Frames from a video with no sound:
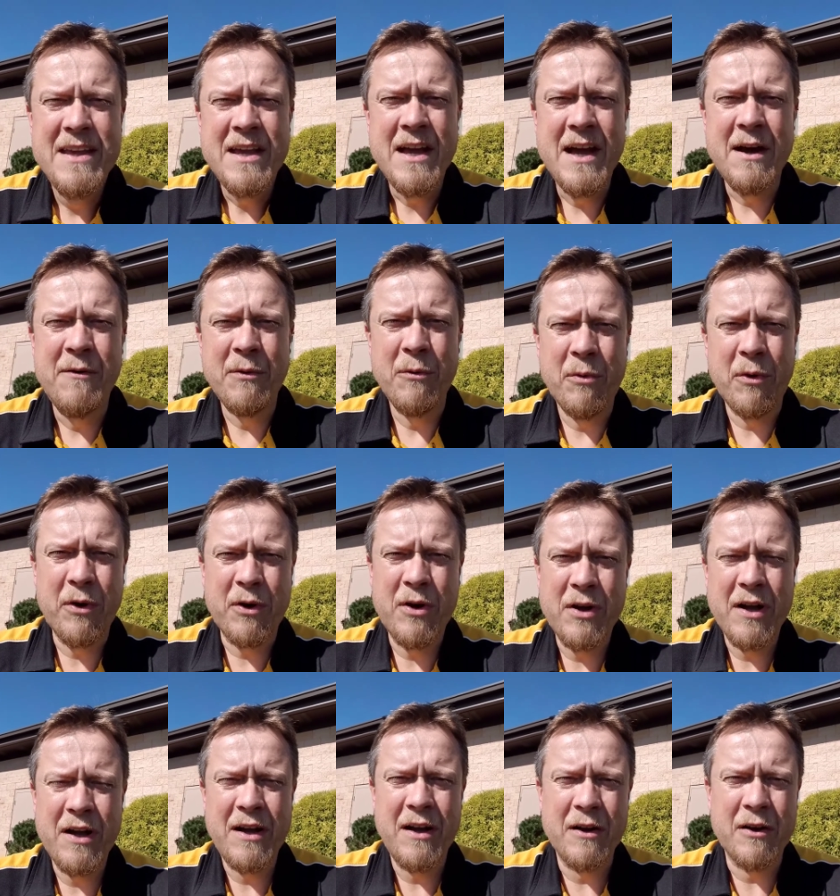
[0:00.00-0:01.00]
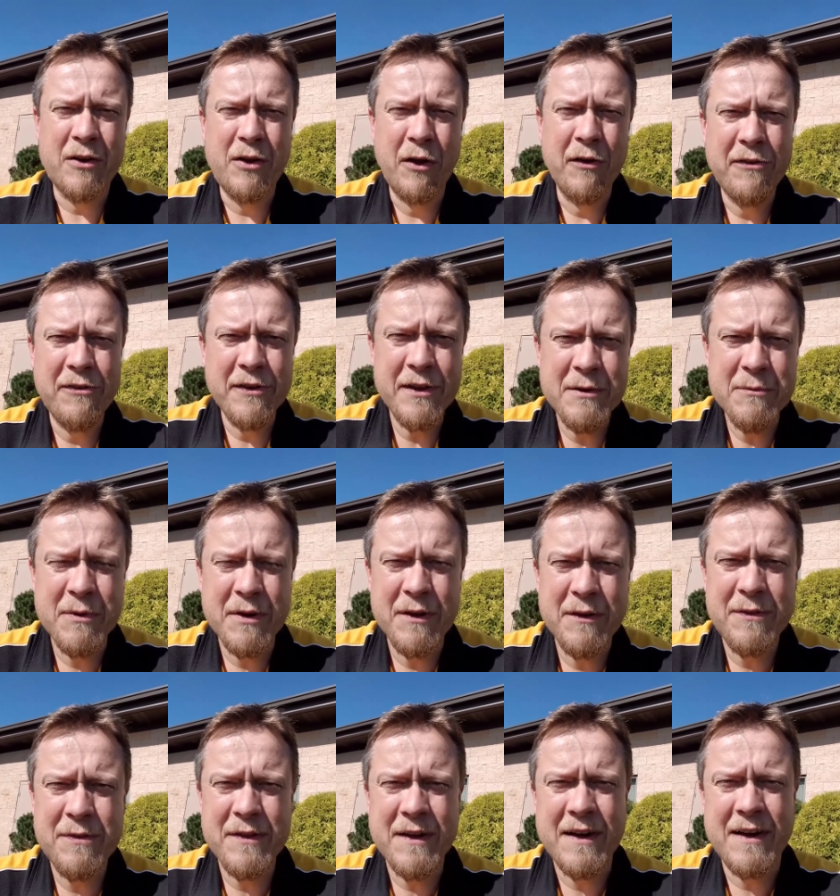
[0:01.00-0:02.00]
Uh, we work uh, closely
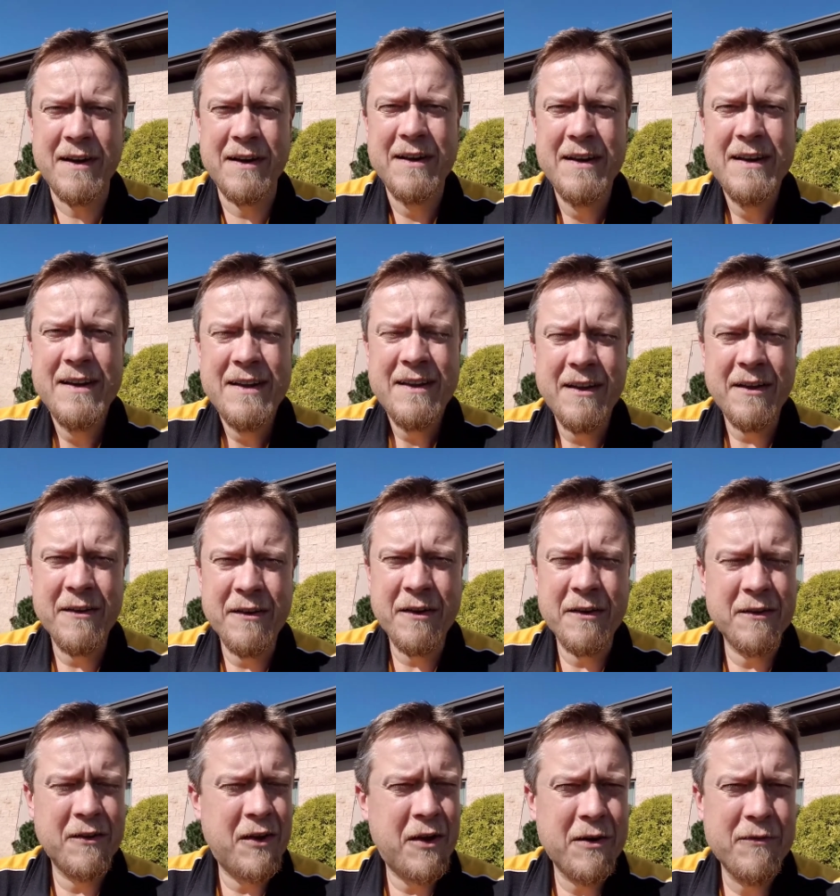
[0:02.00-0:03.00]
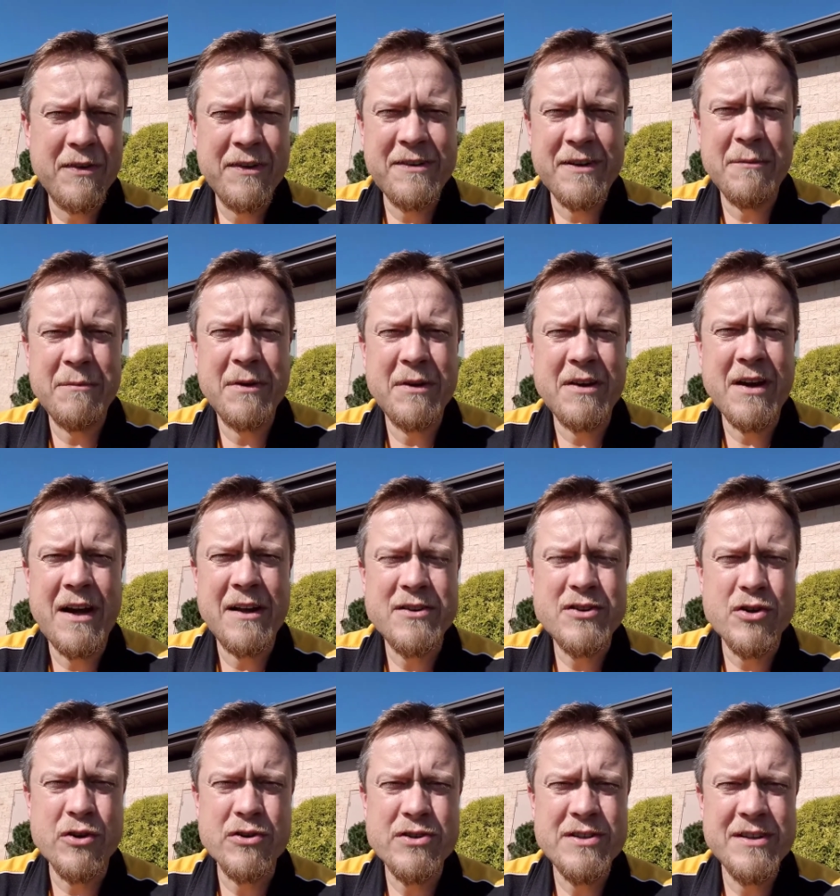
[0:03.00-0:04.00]
with uh, a, a, lot of Assembly of God
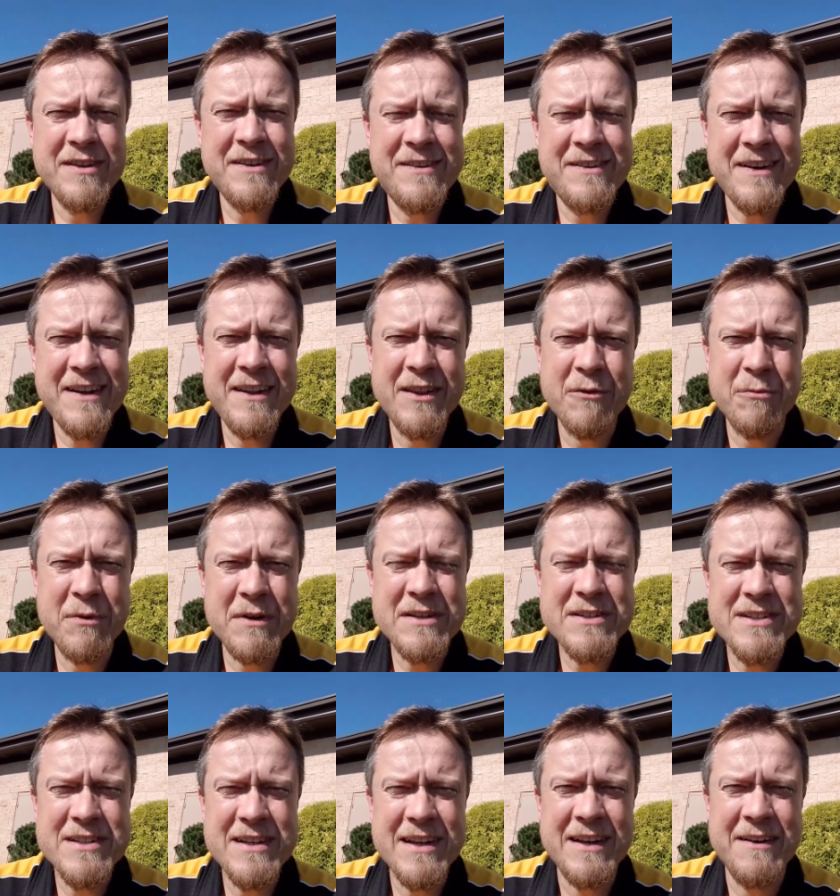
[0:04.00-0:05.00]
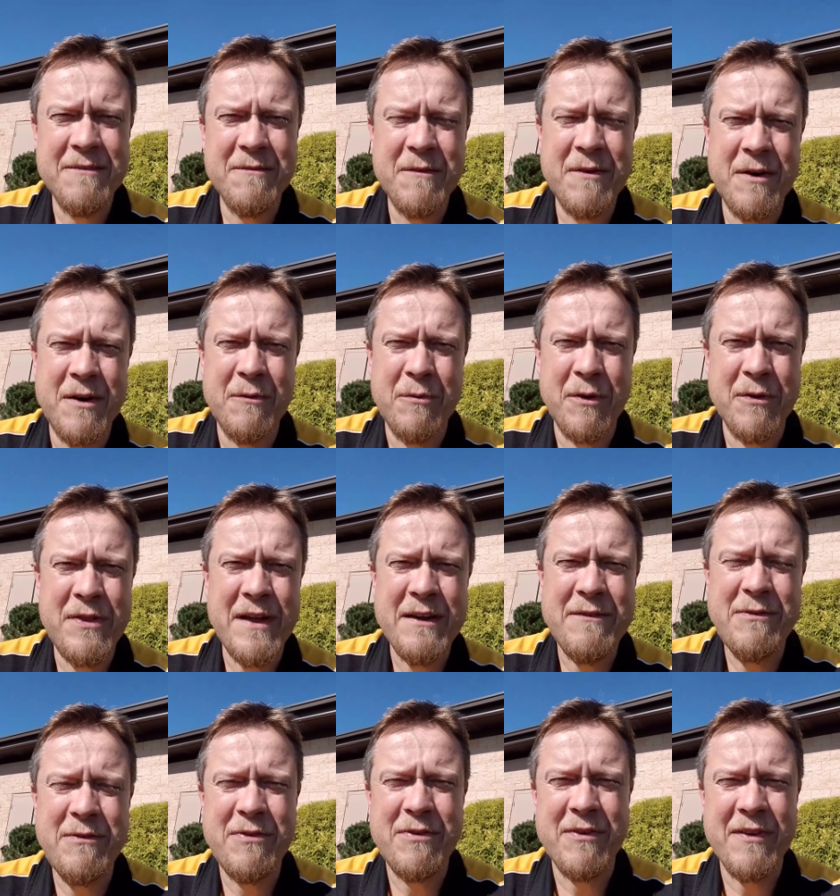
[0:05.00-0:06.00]
churches in the region, and we're, uh, we're
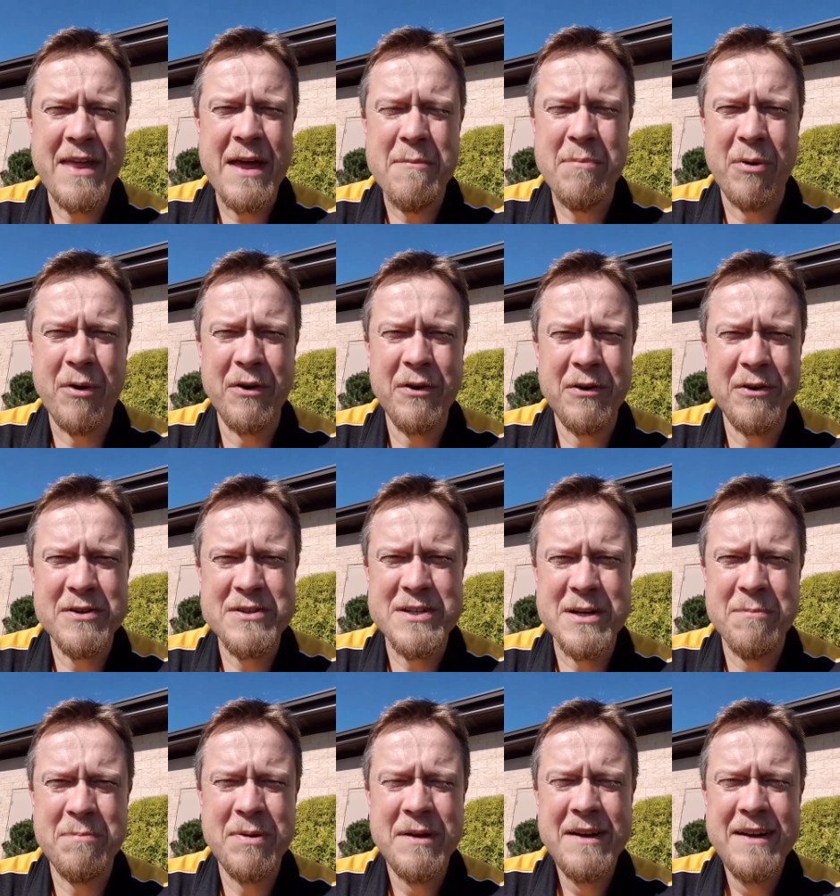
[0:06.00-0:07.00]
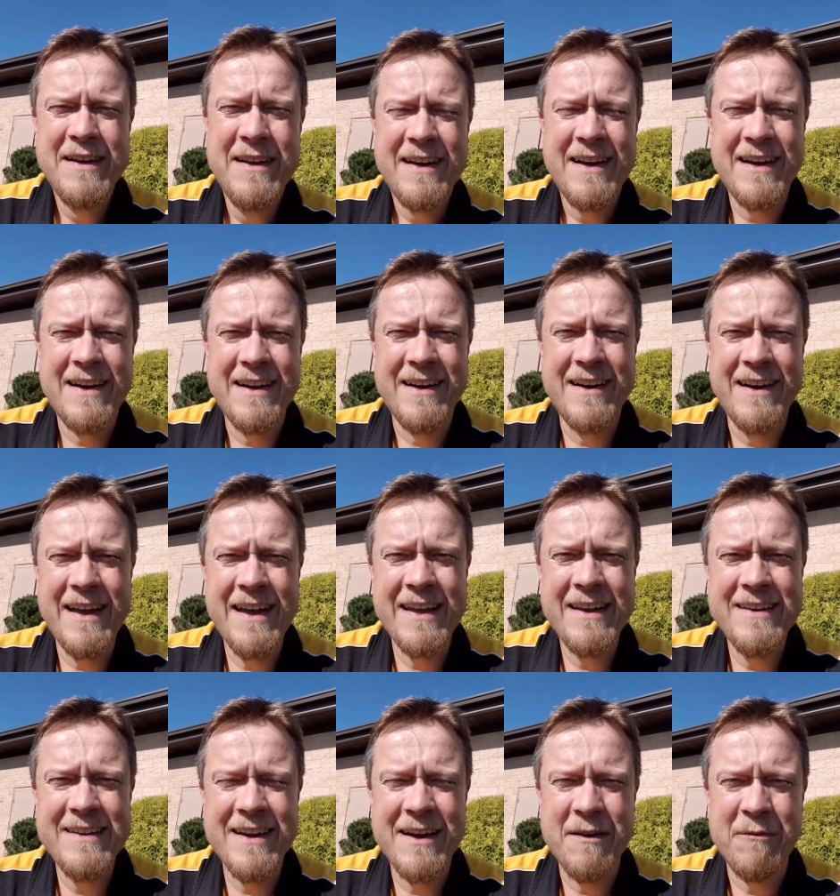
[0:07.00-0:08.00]
thankful for that partnership.
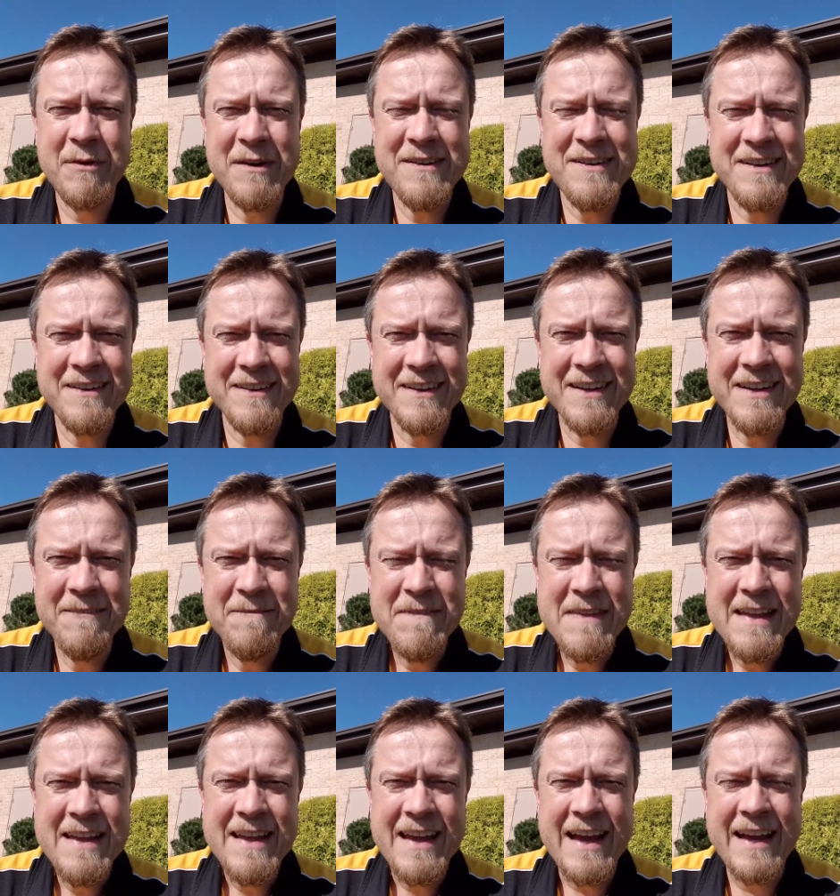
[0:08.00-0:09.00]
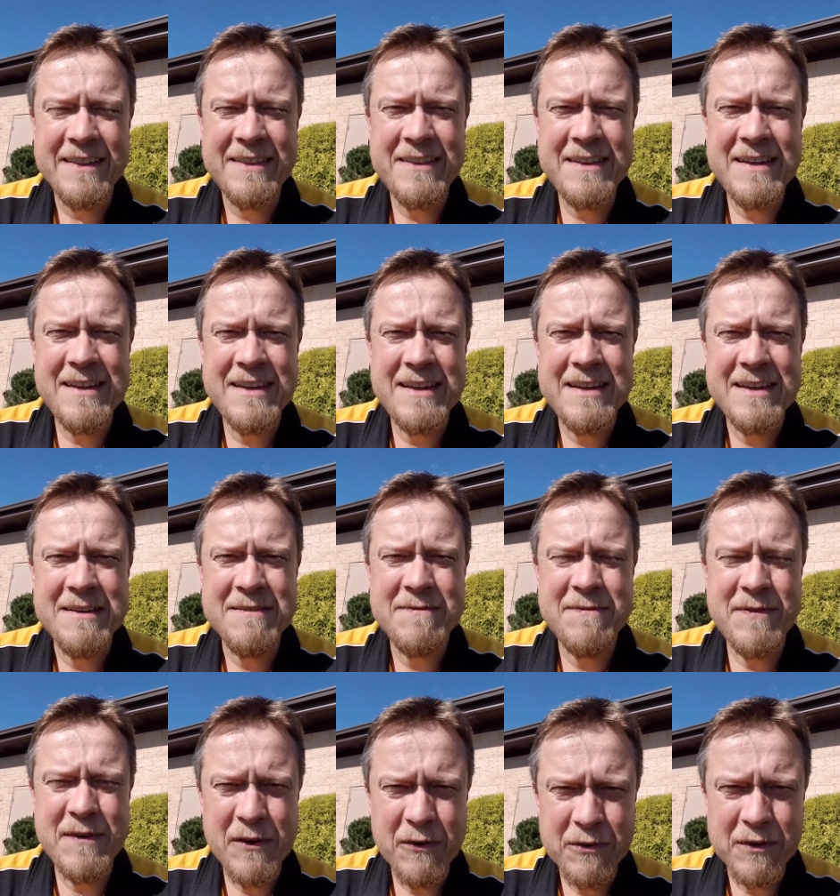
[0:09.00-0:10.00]
and recently, at the
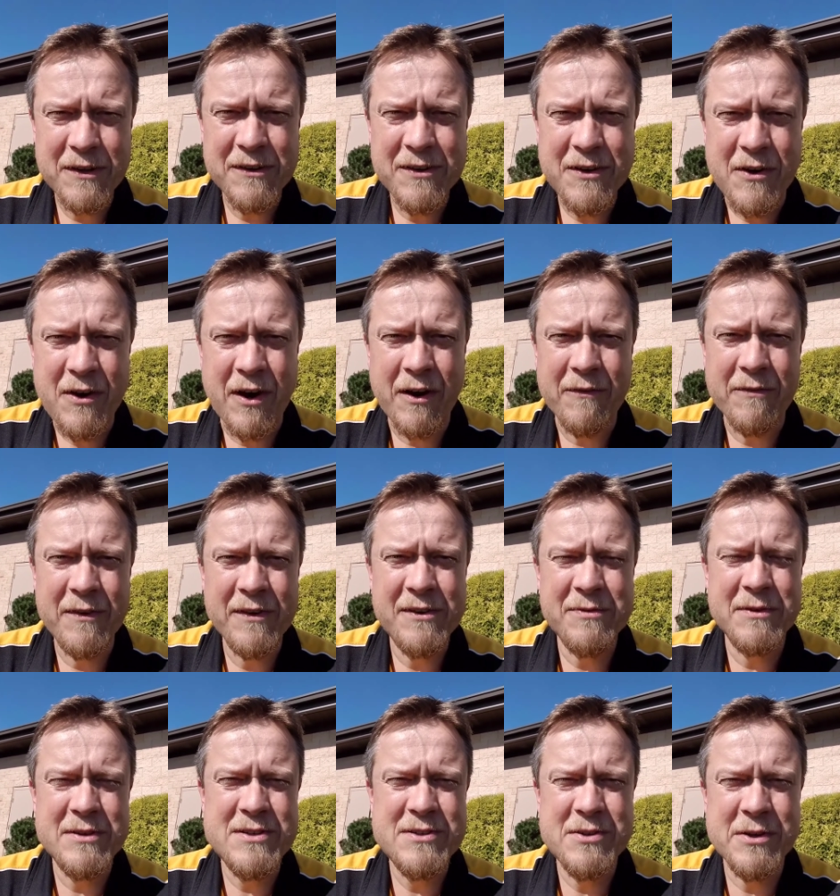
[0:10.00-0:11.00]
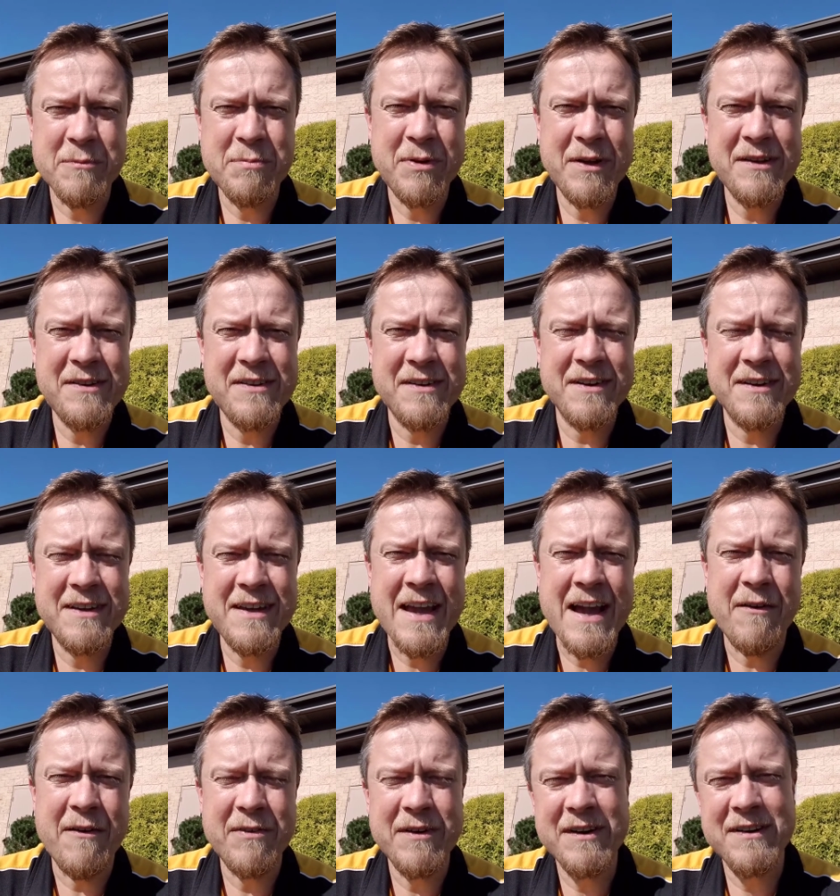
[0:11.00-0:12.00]
Fearless Conference, which took place at
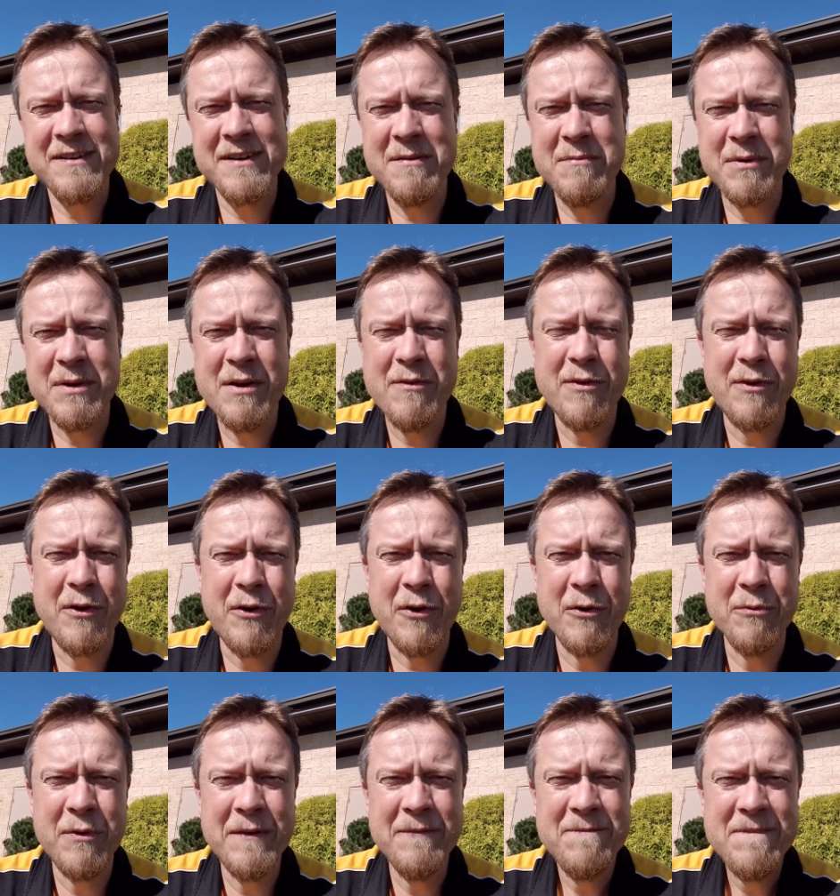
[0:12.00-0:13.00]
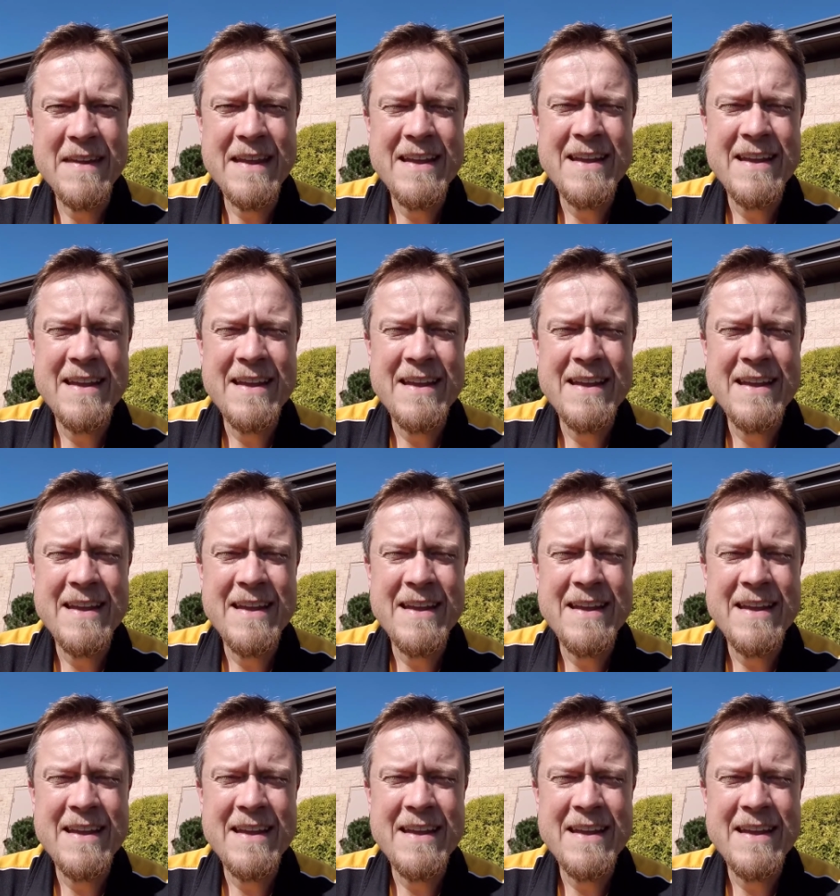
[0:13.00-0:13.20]
Calvary Assembly over in Irwin.